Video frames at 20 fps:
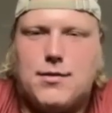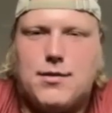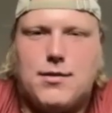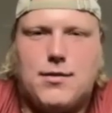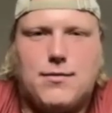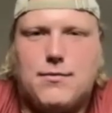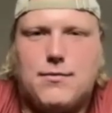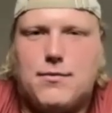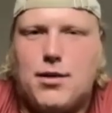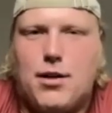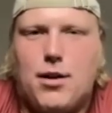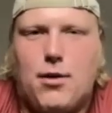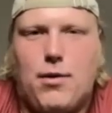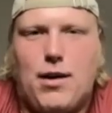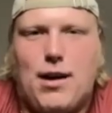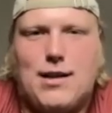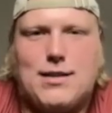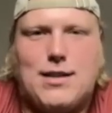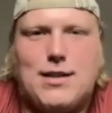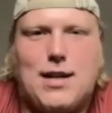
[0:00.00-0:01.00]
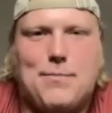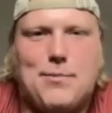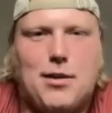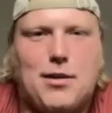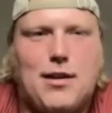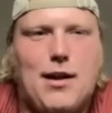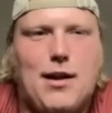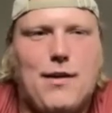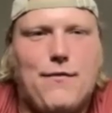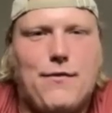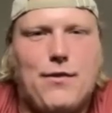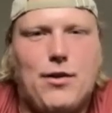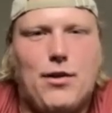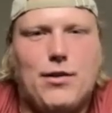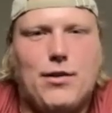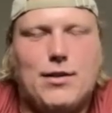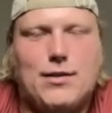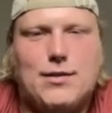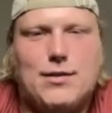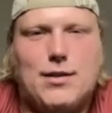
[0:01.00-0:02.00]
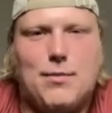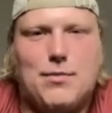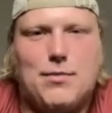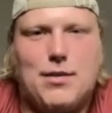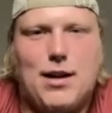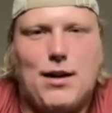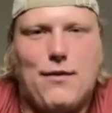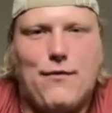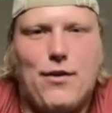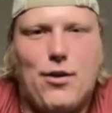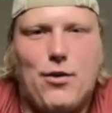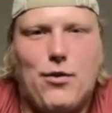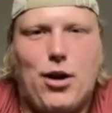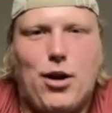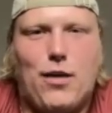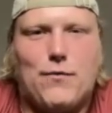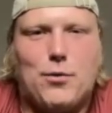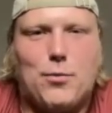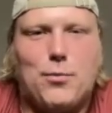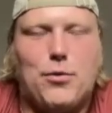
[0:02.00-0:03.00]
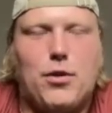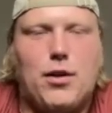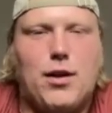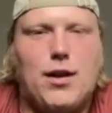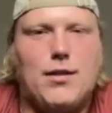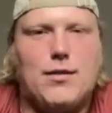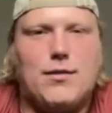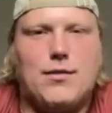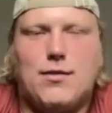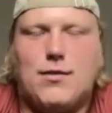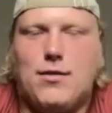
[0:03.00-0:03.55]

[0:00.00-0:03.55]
And, when I stepped on that field, it's something I felt comfortable in.